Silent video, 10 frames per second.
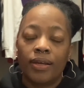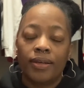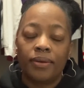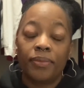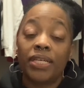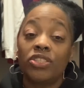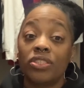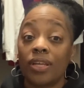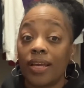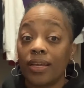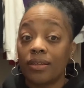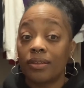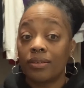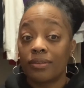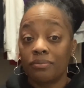Much like
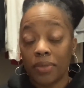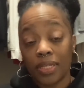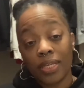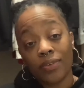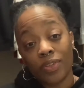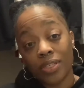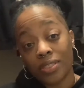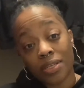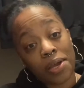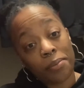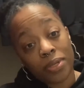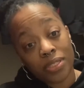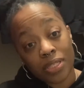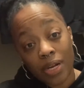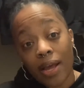many of the assignments
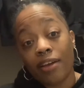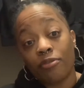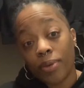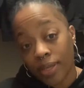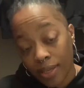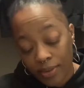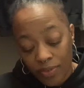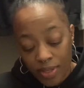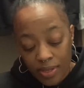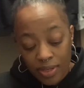that I've been given,